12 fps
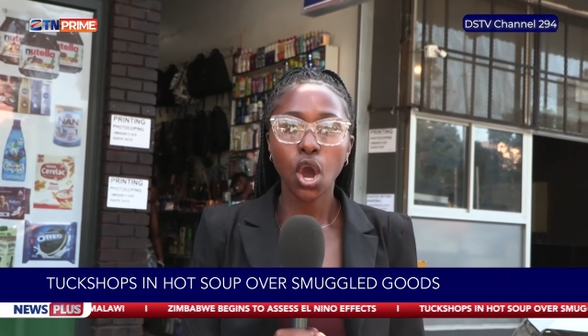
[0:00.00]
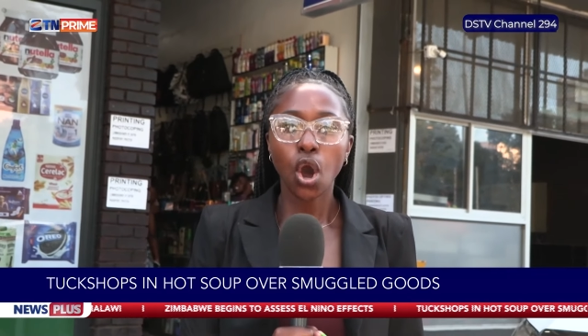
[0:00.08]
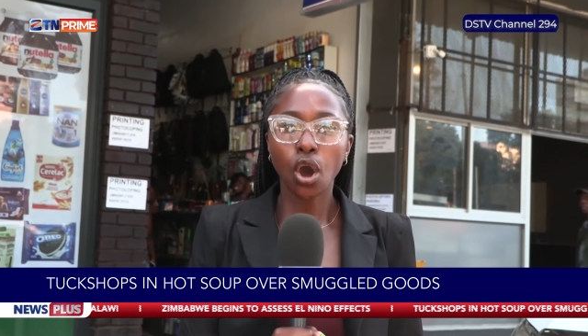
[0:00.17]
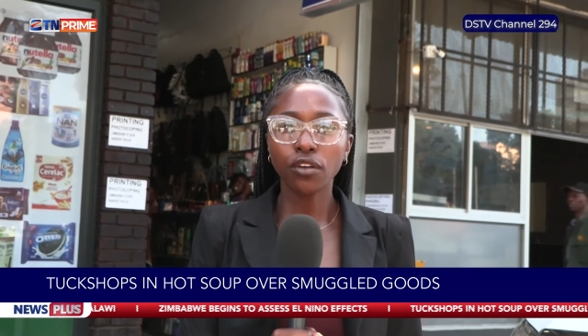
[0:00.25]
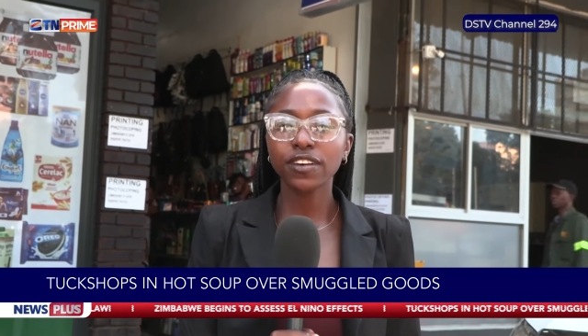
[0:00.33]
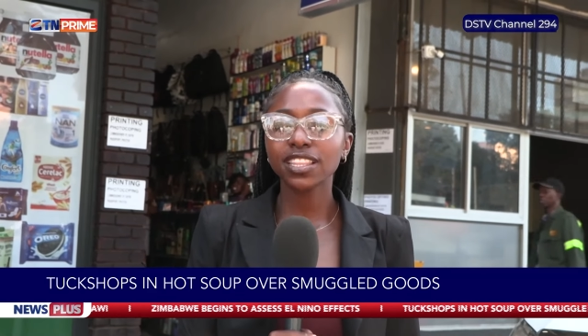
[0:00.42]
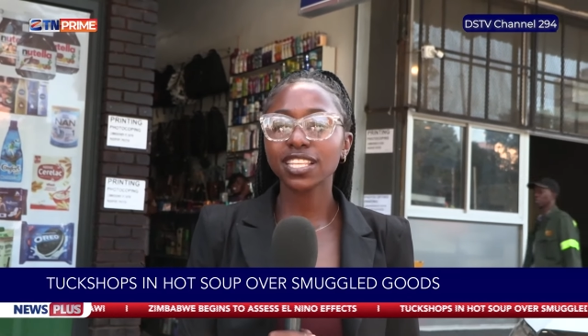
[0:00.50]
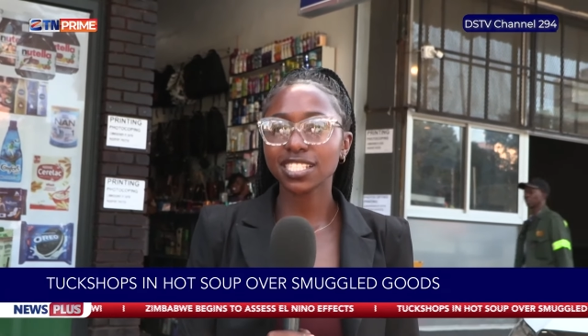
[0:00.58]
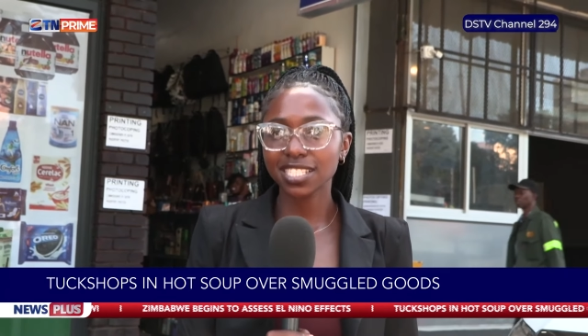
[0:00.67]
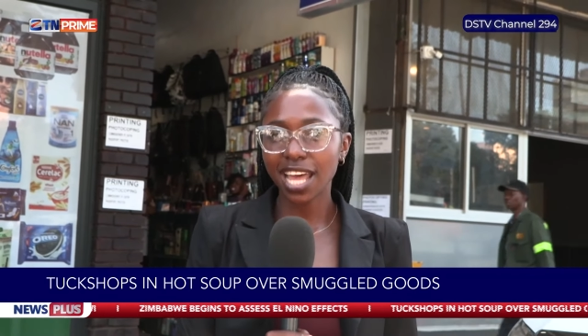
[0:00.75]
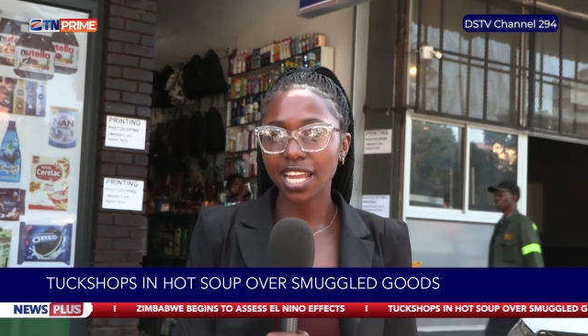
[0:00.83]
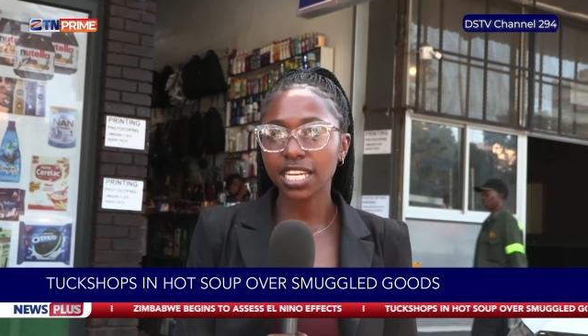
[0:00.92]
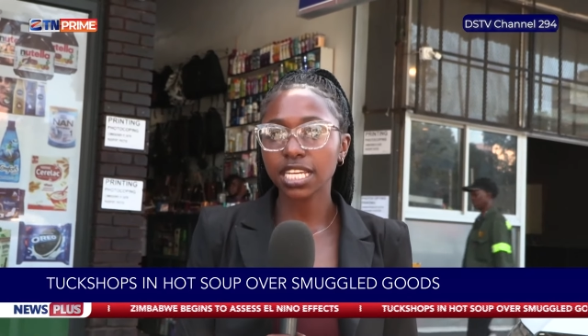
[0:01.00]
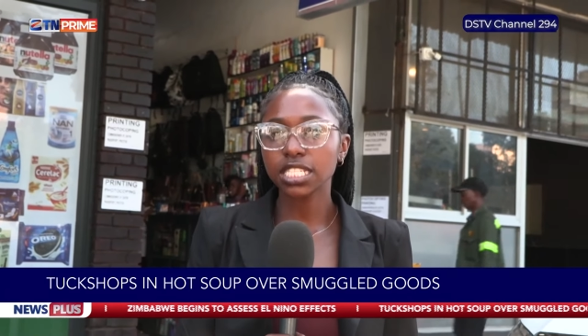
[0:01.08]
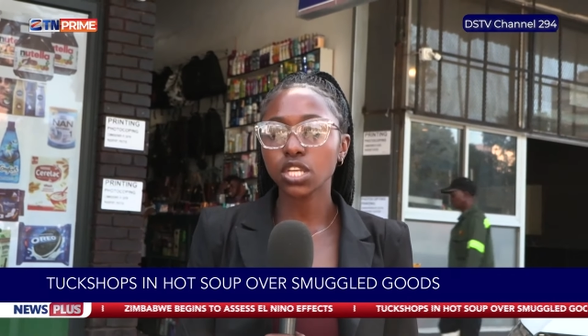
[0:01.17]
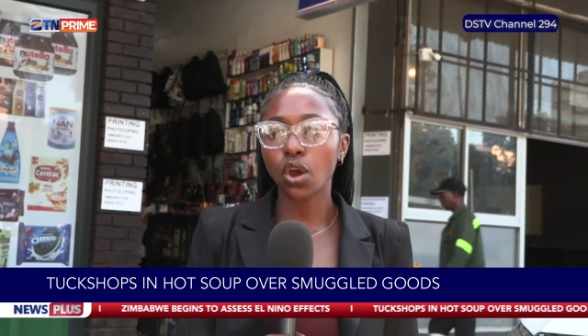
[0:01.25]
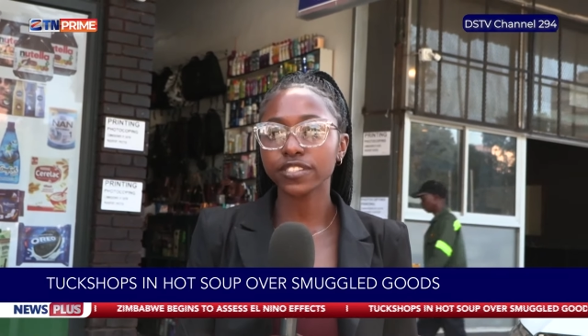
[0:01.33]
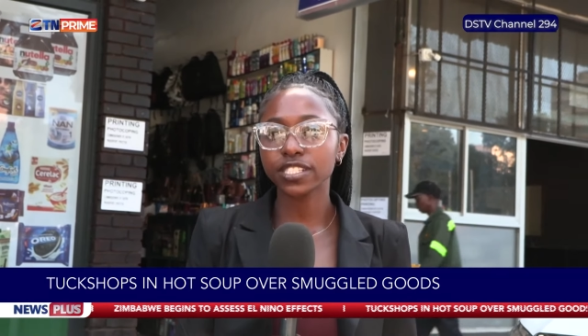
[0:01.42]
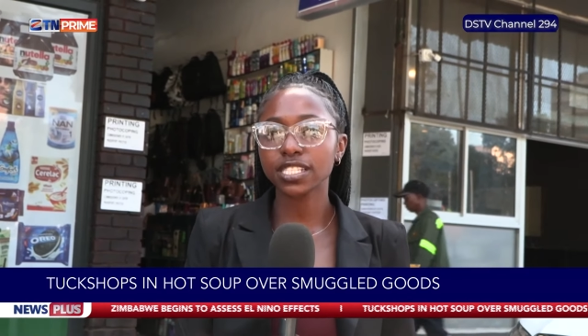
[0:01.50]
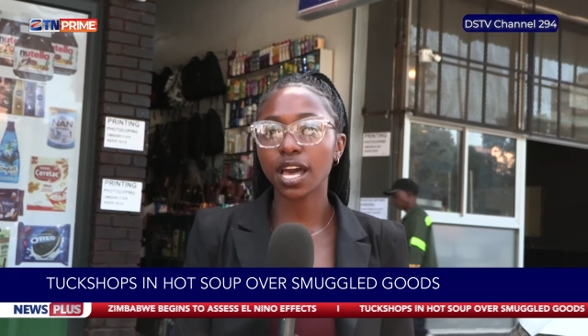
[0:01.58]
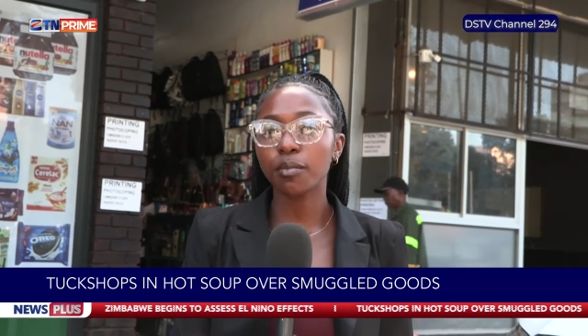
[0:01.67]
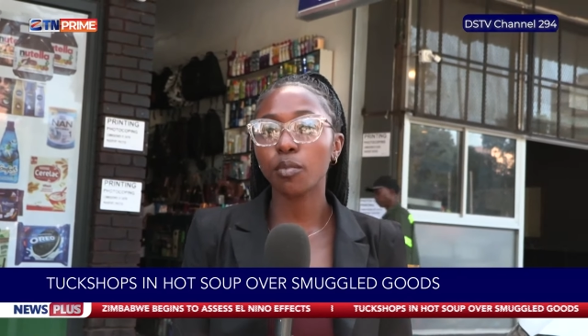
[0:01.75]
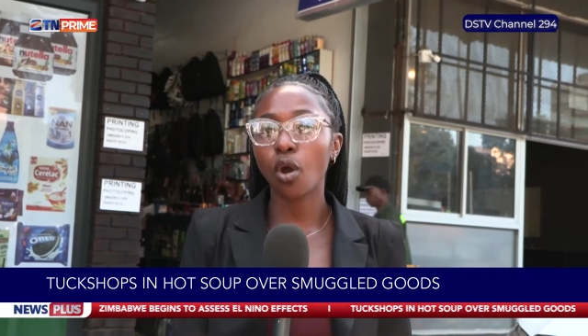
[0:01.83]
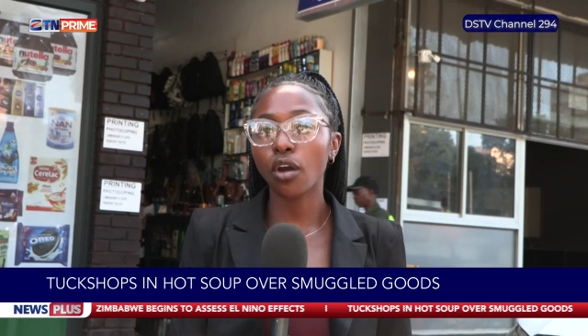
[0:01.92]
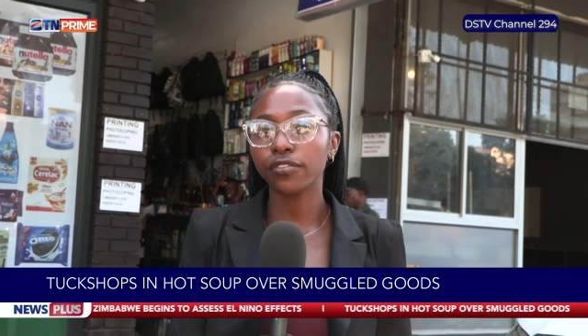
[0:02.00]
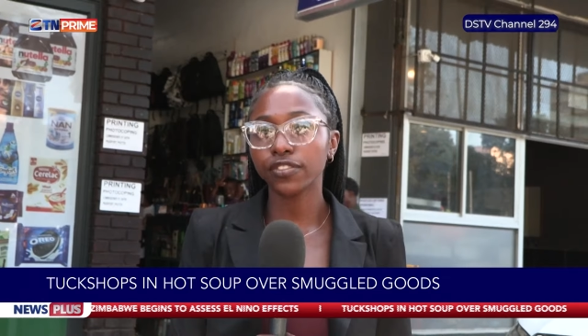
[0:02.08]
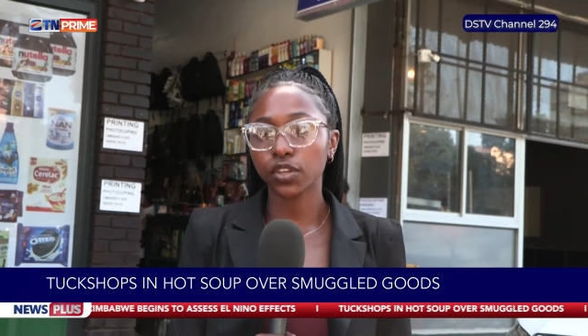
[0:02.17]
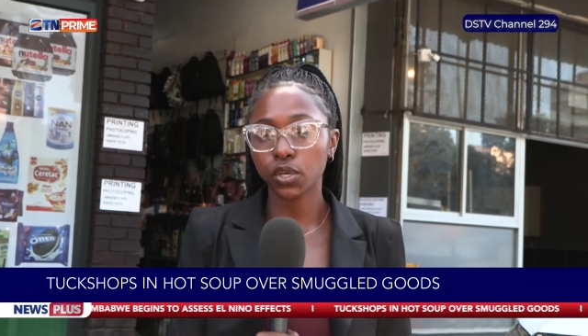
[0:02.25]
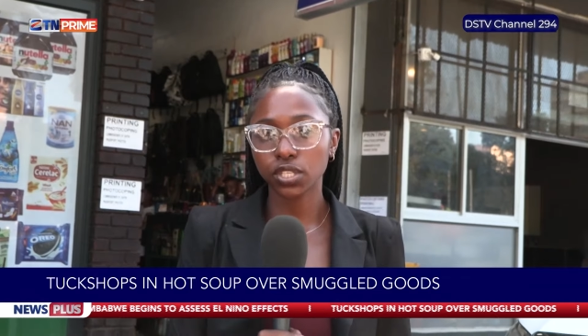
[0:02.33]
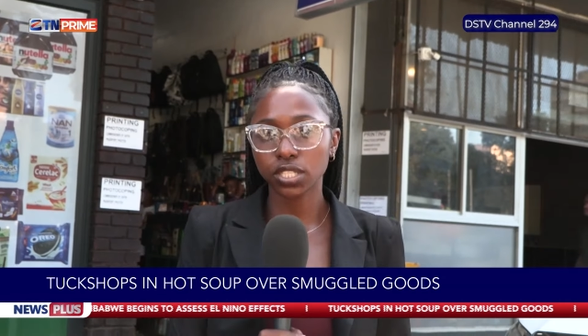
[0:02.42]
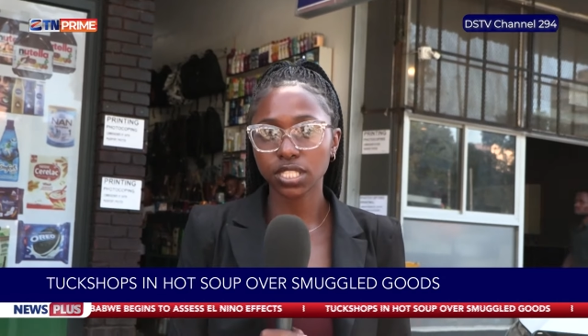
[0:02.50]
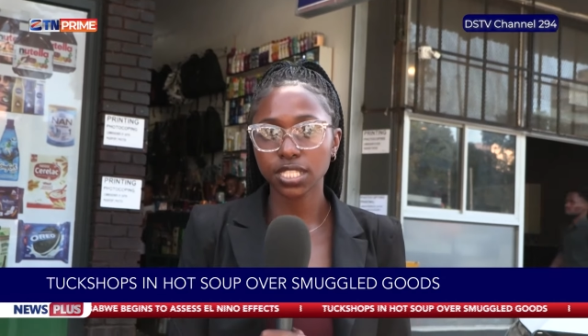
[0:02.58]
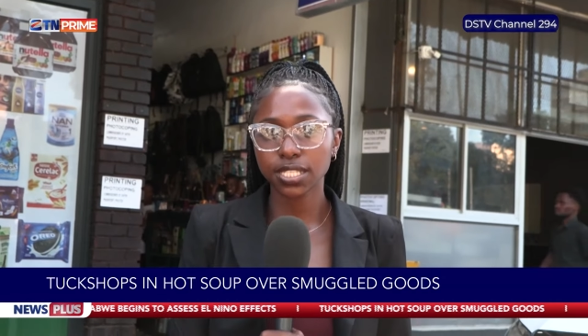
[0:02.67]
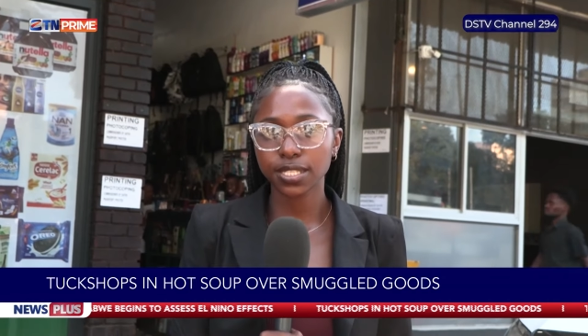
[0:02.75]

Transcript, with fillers: over the standard of some of the goods.